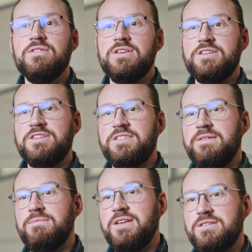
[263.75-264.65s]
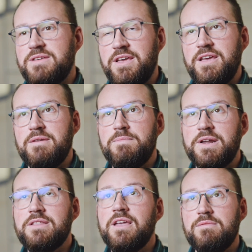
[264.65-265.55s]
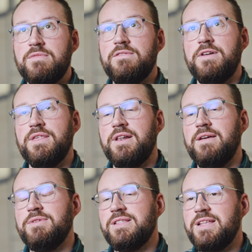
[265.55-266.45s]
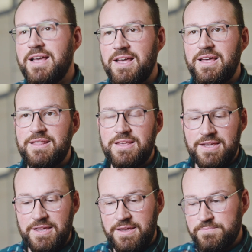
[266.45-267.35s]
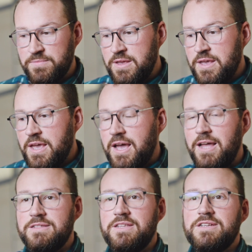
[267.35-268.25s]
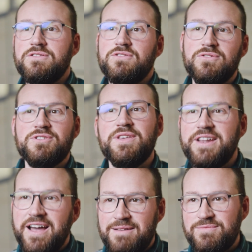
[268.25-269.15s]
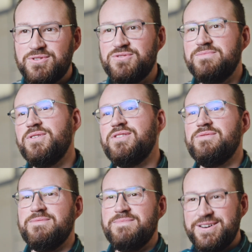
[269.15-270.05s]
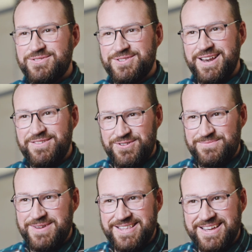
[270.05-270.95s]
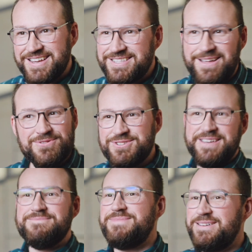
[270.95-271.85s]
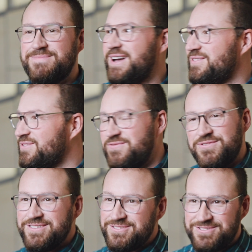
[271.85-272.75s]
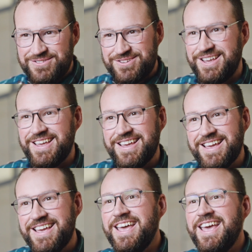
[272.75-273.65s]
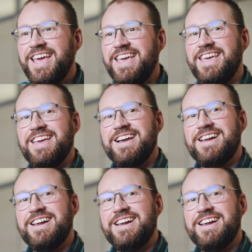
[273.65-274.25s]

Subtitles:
technician, PRTG gives me several advantages, as we used to consider ourselves IT firefighters. We were always putting out fires, and thanks to PRTG, we're now